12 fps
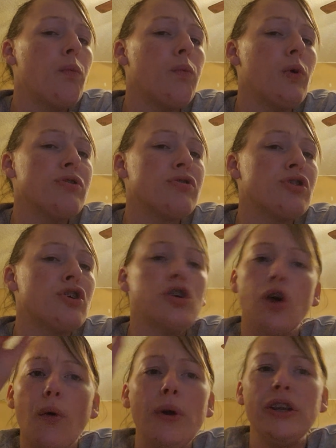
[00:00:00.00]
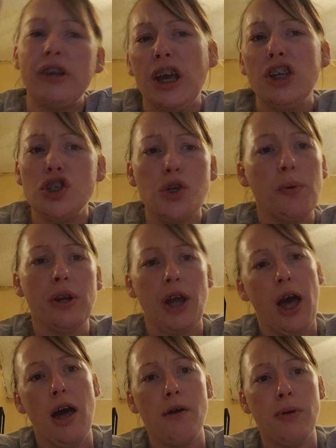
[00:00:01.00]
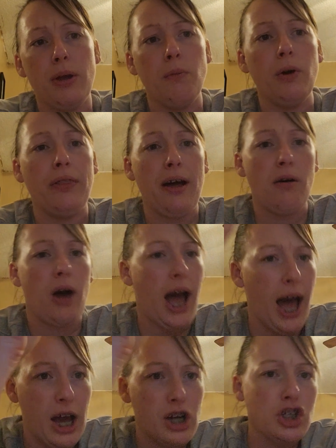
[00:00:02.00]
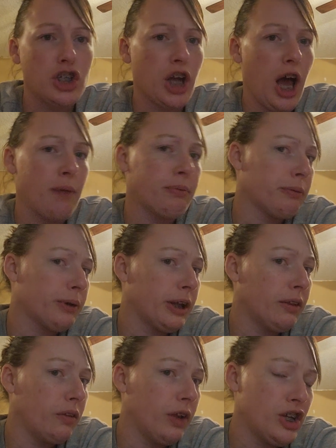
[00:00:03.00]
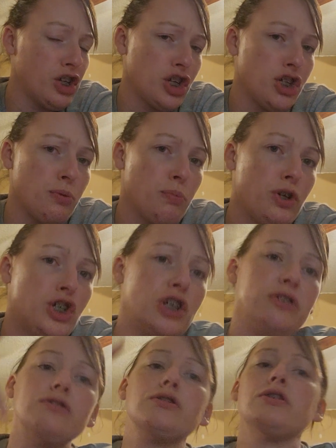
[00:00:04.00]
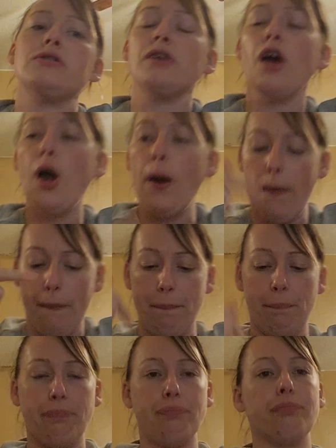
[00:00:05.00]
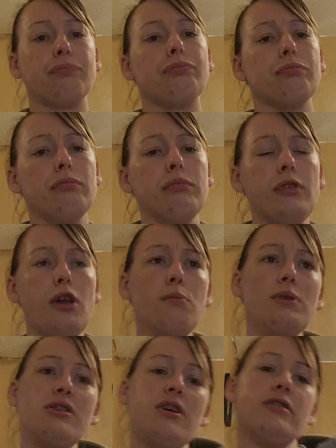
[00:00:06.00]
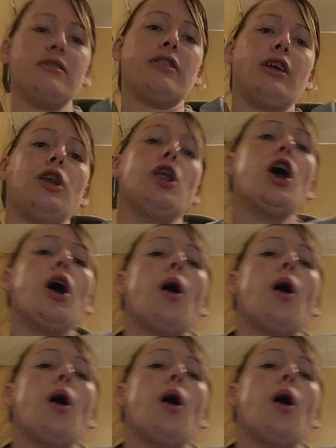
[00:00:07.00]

was going to get you into heaven without actually having a relationship with Jesus. Because let me tell you something.